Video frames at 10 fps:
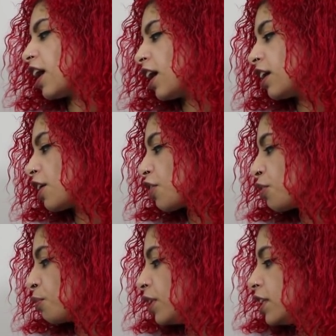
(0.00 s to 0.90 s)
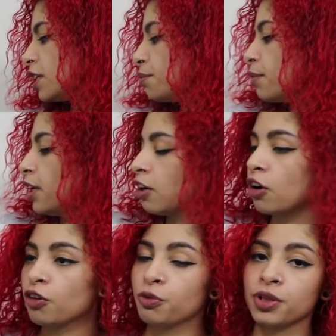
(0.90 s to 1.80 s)
And 3D Mini
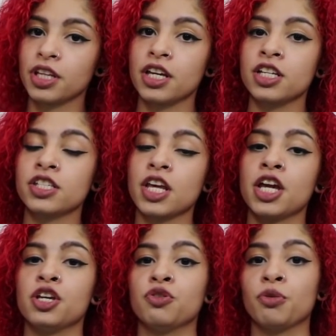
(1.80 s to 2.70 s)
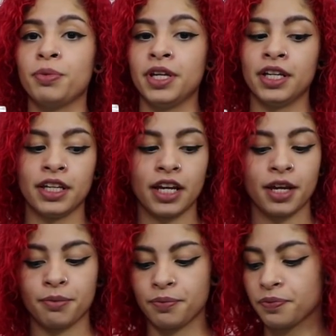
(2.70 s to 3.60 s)
Golf, which is a European
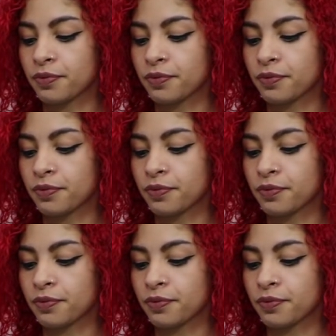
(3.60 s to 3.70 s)
game.